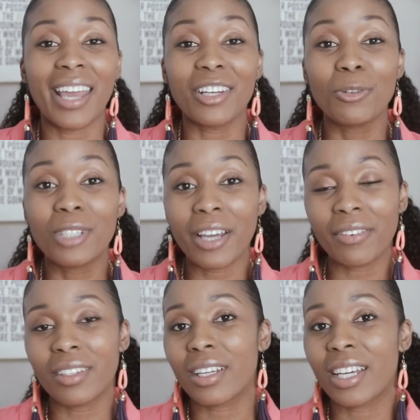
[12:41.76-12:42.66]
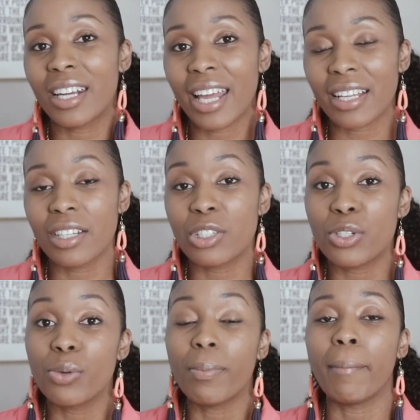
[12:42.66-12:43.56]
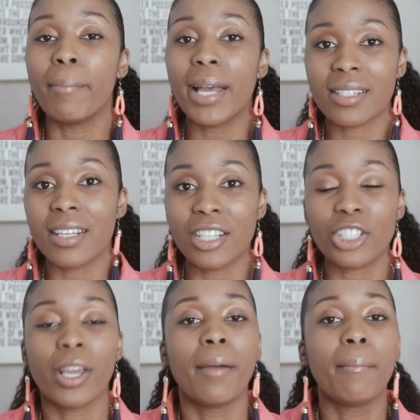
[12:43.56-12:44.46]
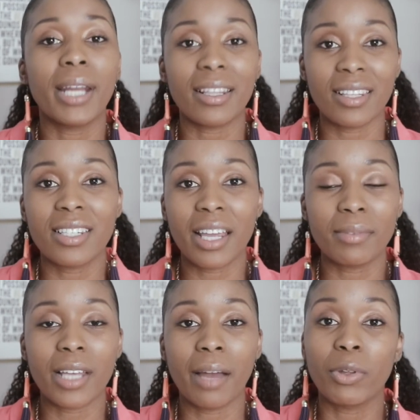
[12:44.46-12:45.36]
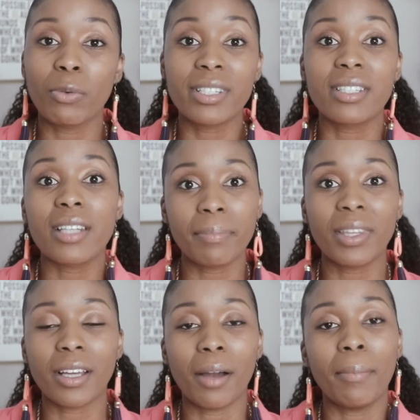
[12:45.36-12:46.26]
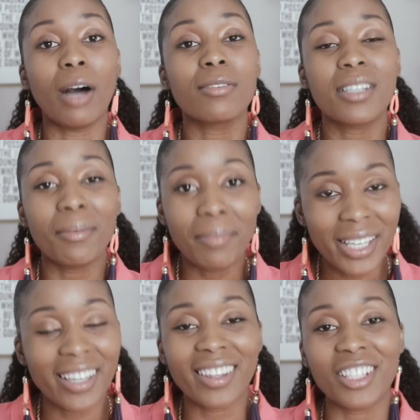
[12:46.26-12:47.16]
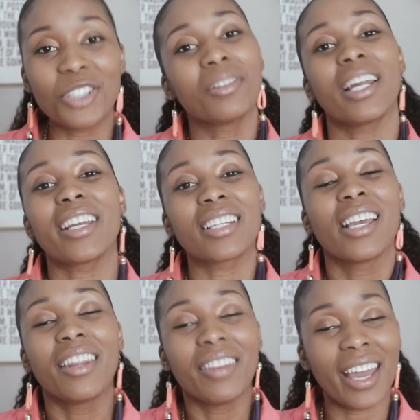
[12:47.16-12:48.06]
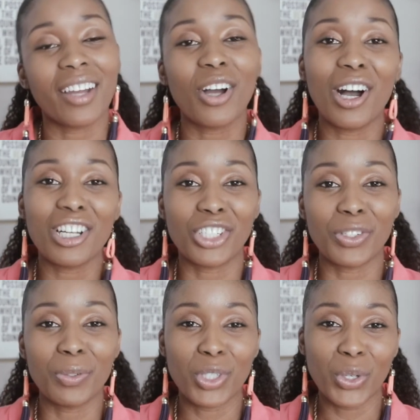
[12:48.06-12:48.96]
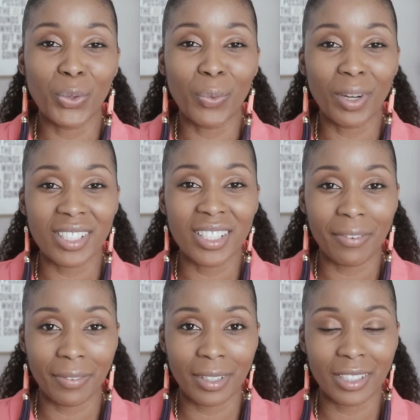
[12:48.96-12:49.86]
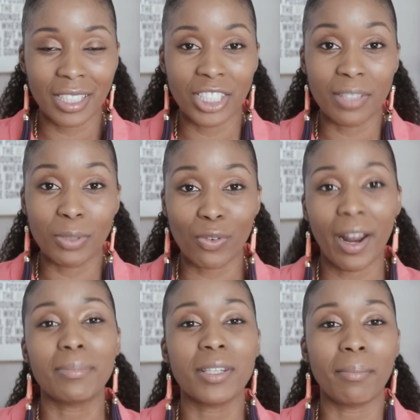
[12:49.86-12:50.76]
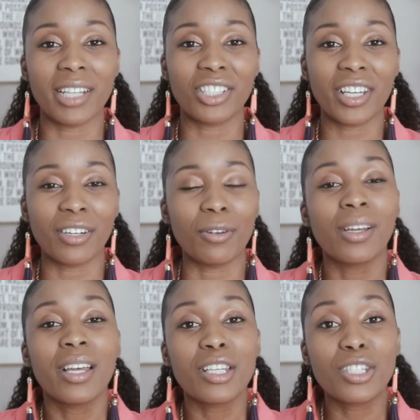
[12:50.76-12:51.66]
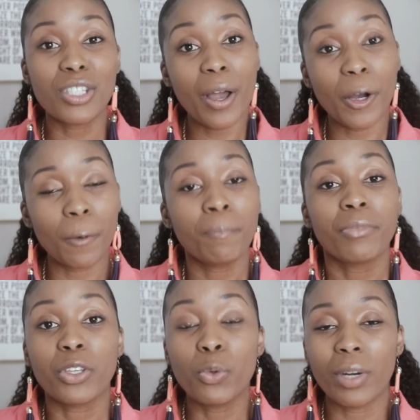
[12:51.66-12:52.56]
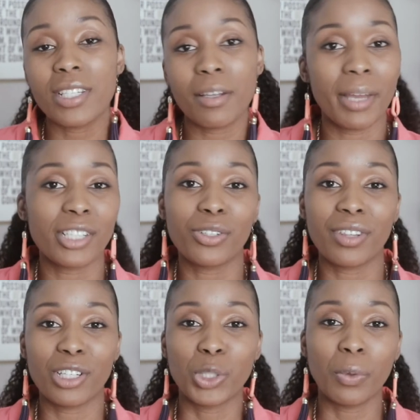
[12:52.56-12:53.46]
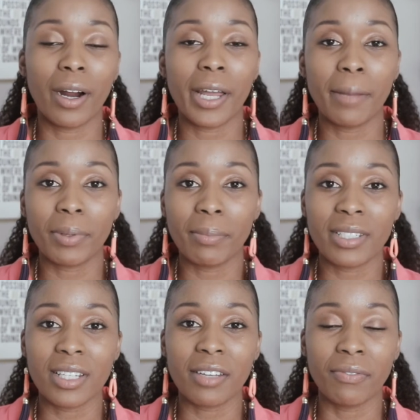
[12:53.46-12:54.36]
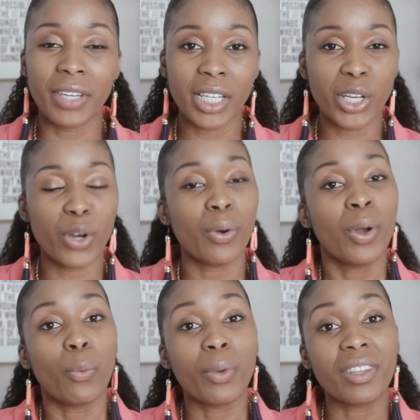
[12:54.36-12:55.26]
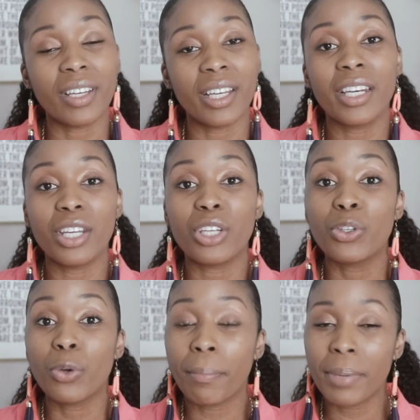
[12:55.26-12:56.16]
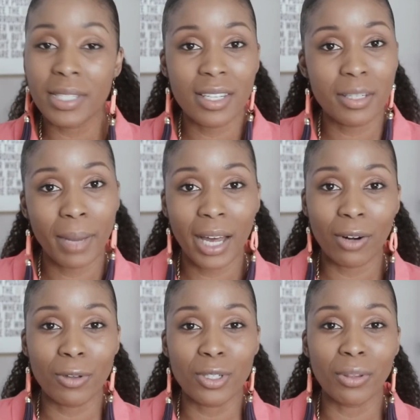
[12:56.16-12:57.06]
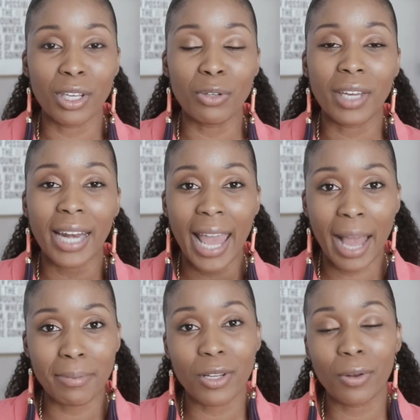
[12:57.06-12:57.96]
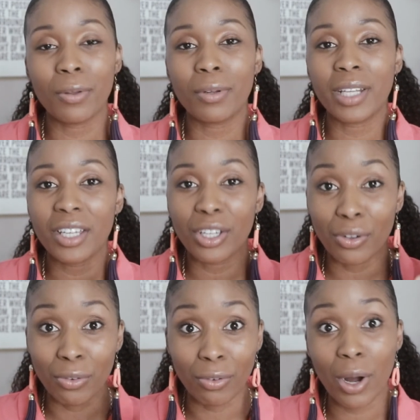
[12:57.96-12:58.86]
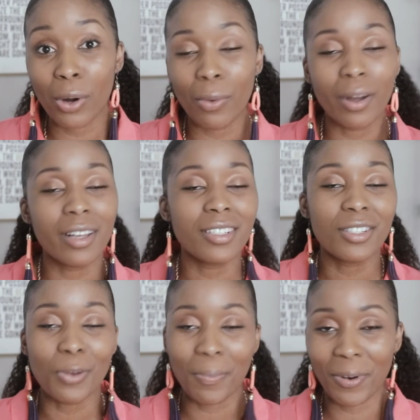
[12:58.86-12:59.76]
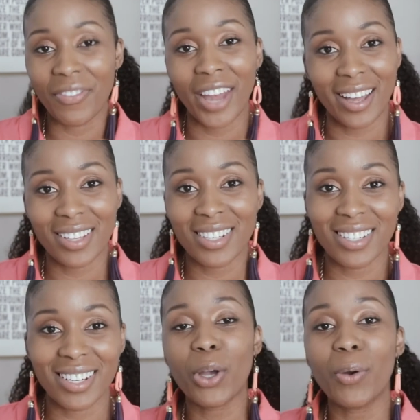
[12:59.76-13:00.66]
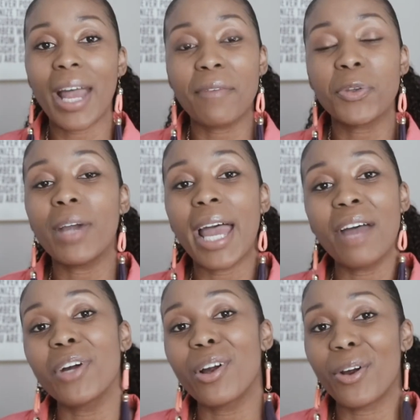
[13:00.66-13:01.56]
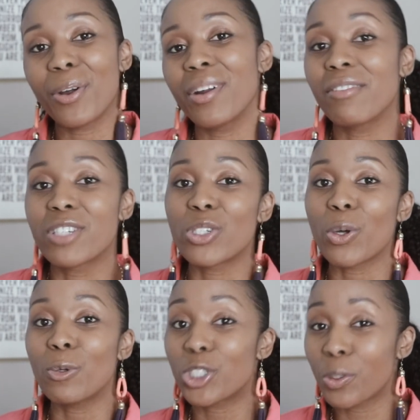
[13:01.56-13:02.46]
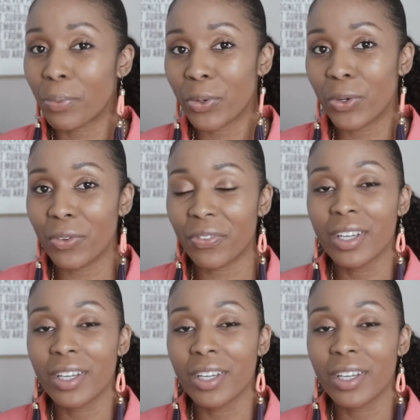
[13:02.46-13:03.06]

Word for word: and you definitely connected to my message, but at the same time, there was something about Tamia that you liked that caused you to want to definitely subscribe to my channel. So you want to make sure that you are implementing video within your business model so that you can absolutely grow super fast. So have you ever heard of social proof?